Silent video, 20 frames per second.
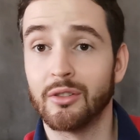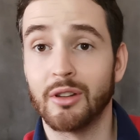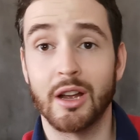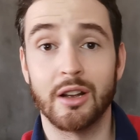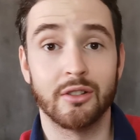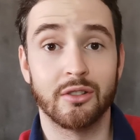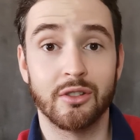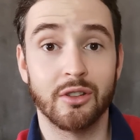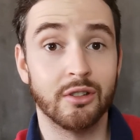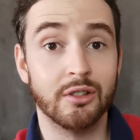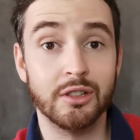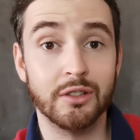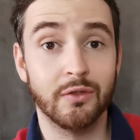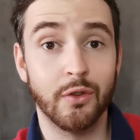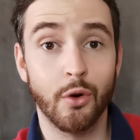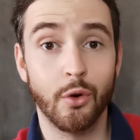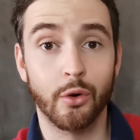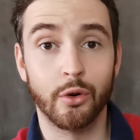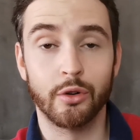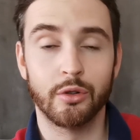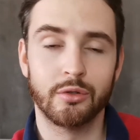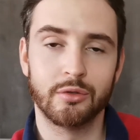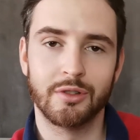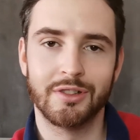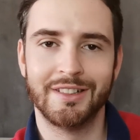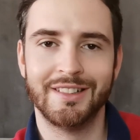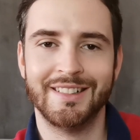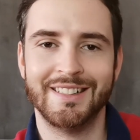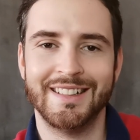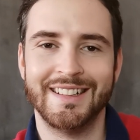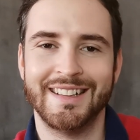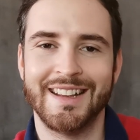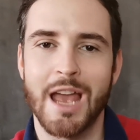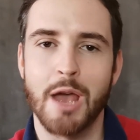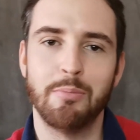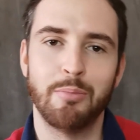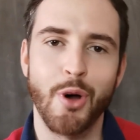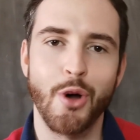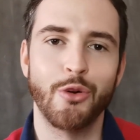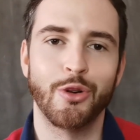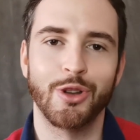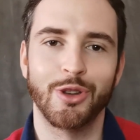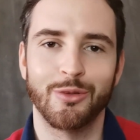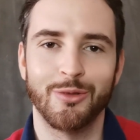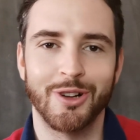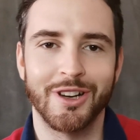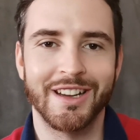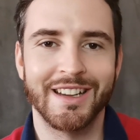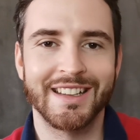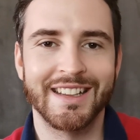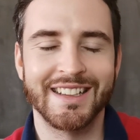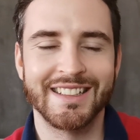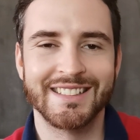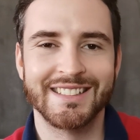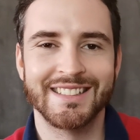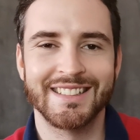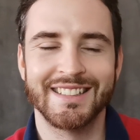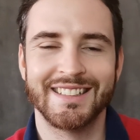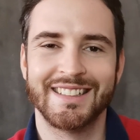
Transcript: now it's only 4. A bonus one, I guess.